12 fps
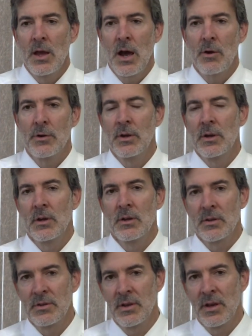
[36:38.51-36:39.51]
How are you going
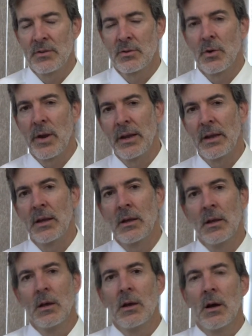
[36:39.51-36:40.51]
to assess trainee
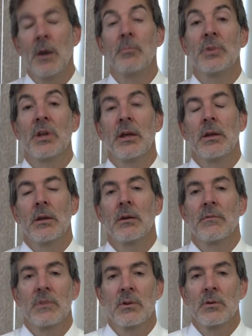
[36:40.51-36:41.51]
uptake
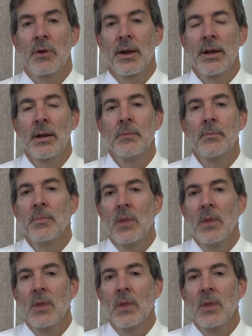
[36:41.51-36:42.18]
of the training?